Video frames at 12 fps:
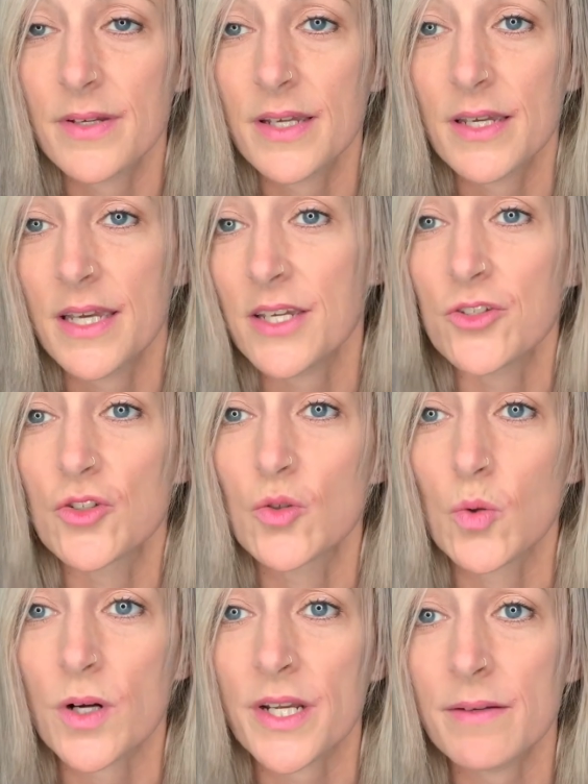his
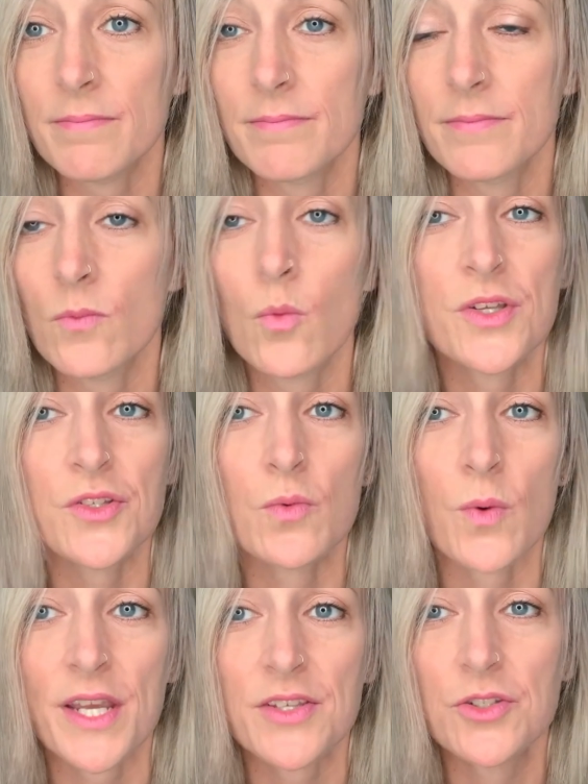story, was
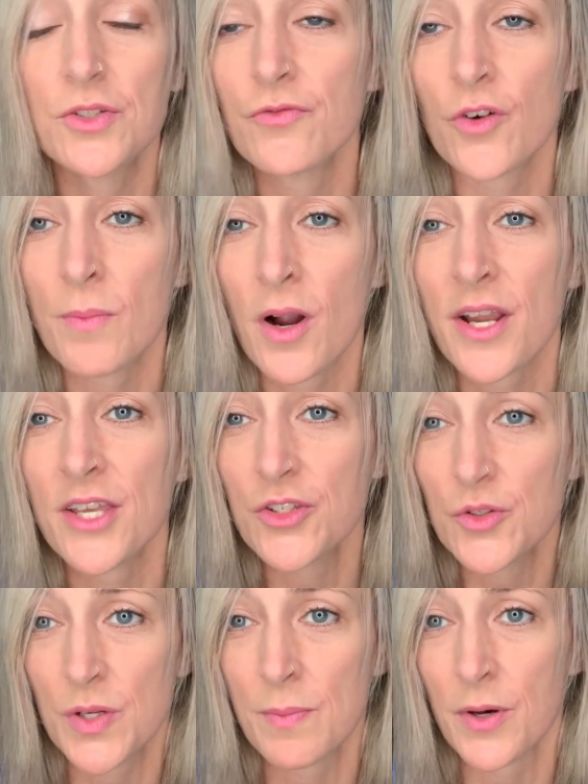erased from our
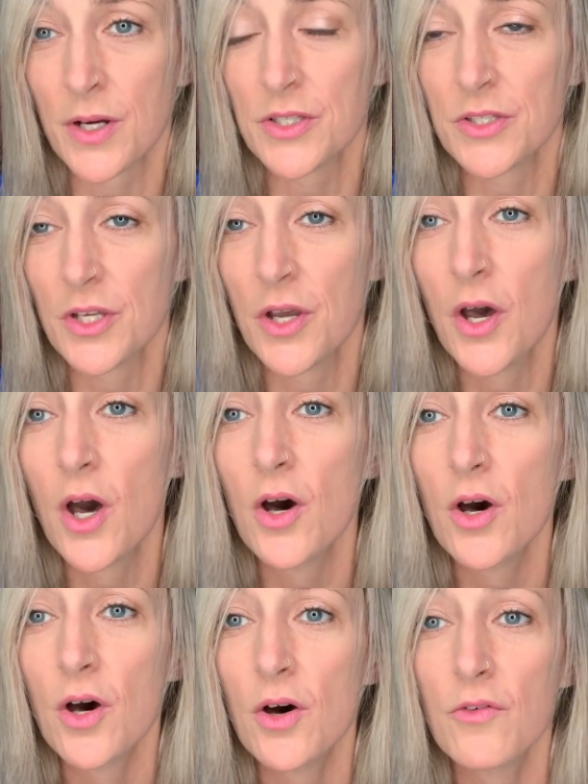history books
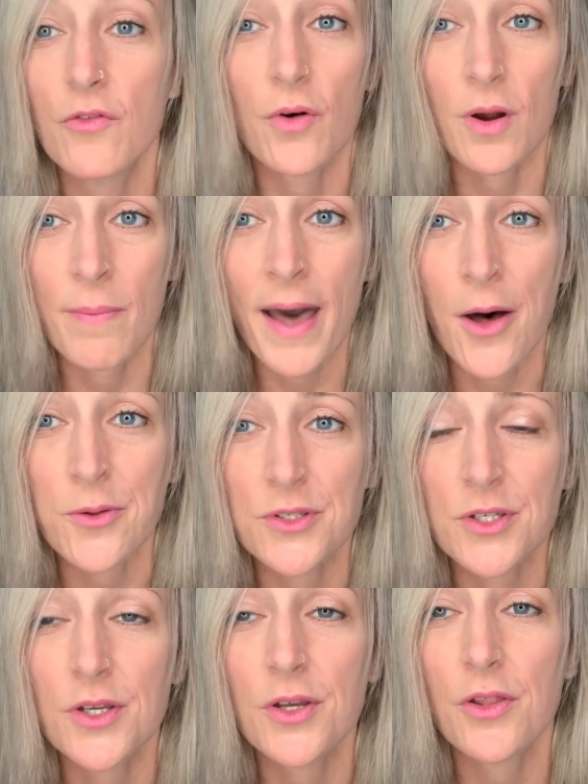for
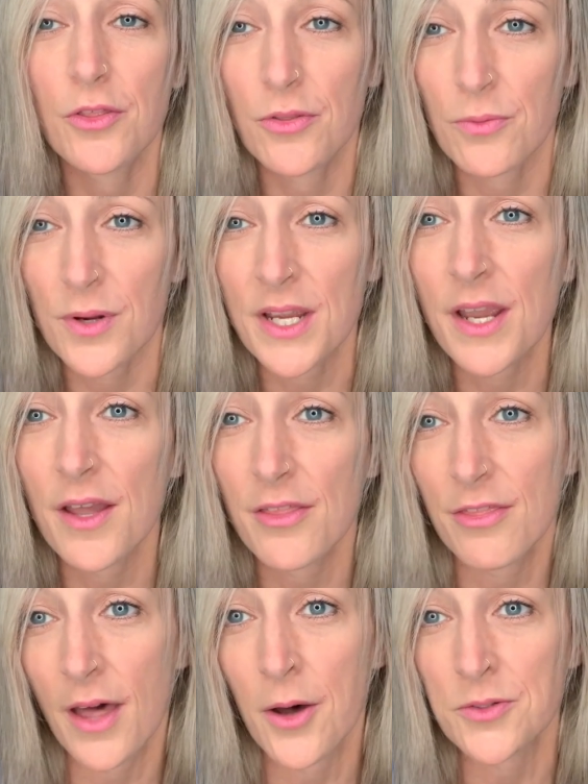about
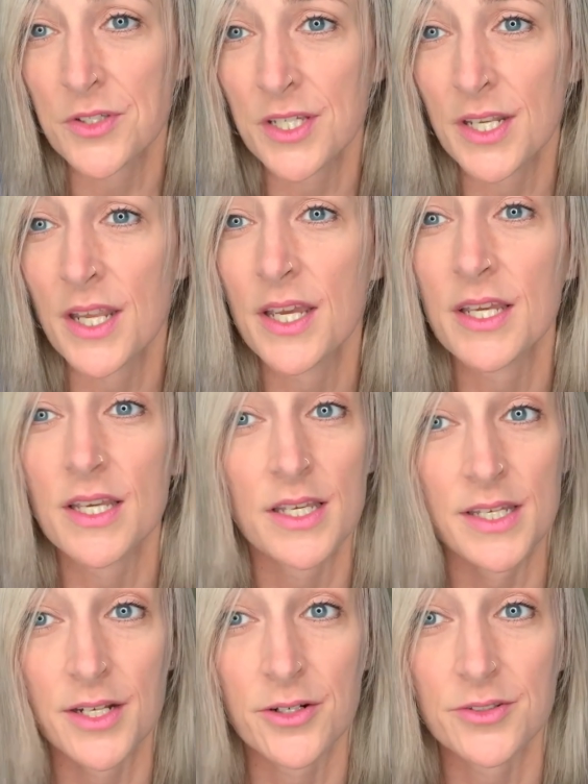3,000
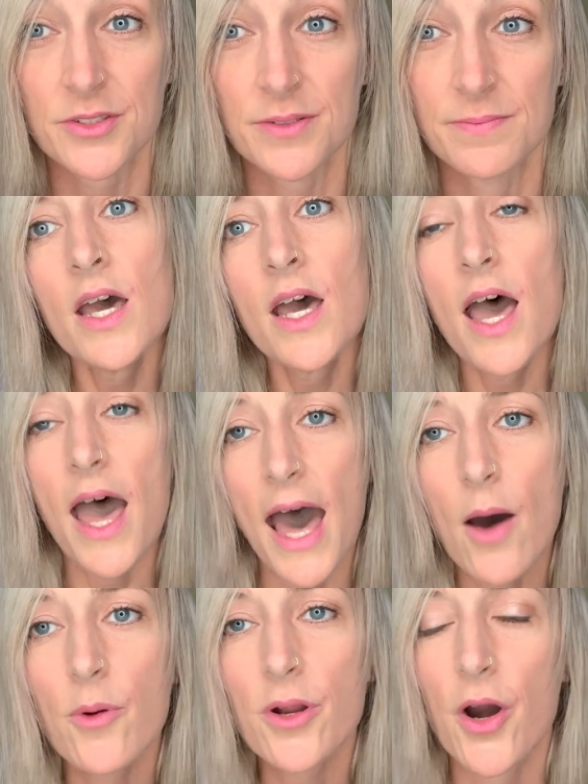years.
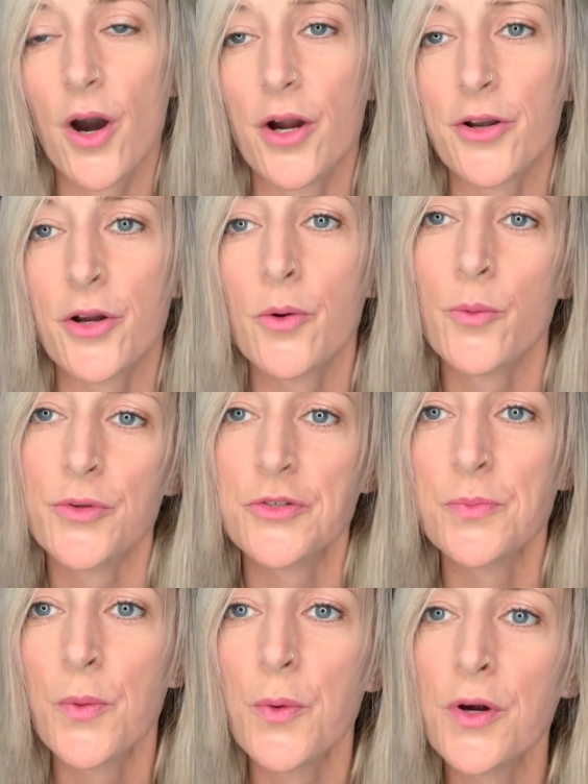Howard Carter
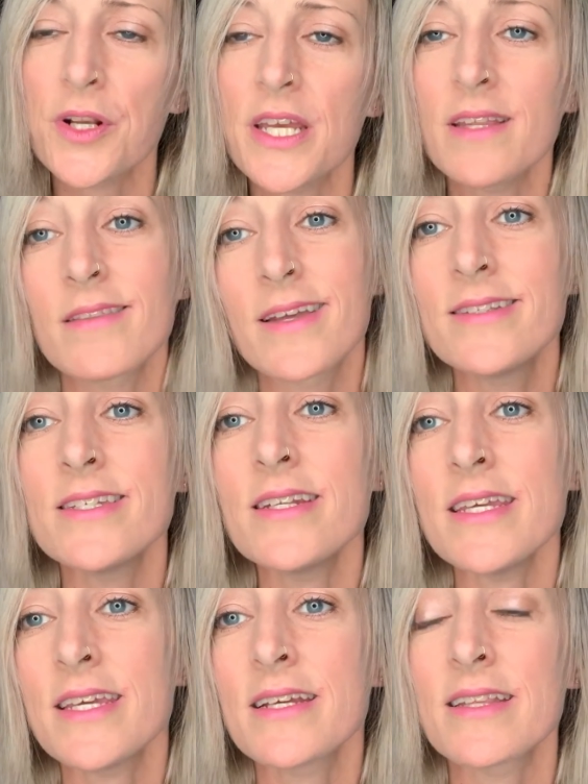was born in London,
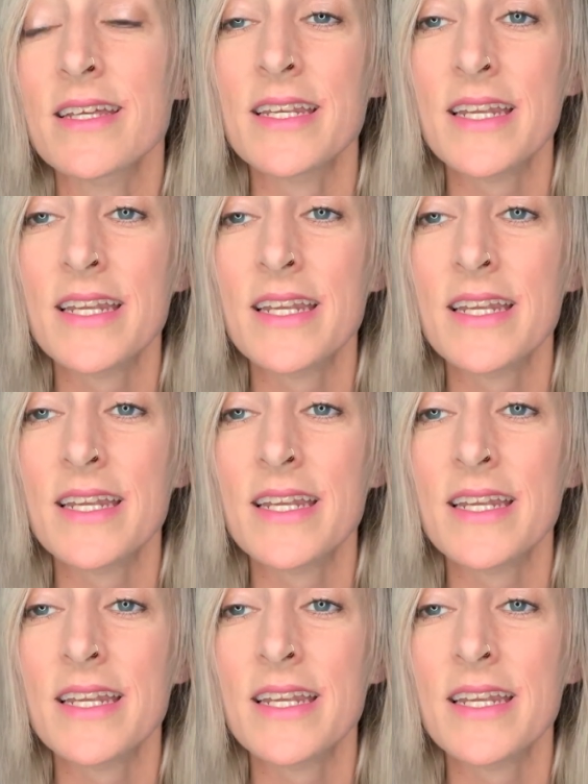England in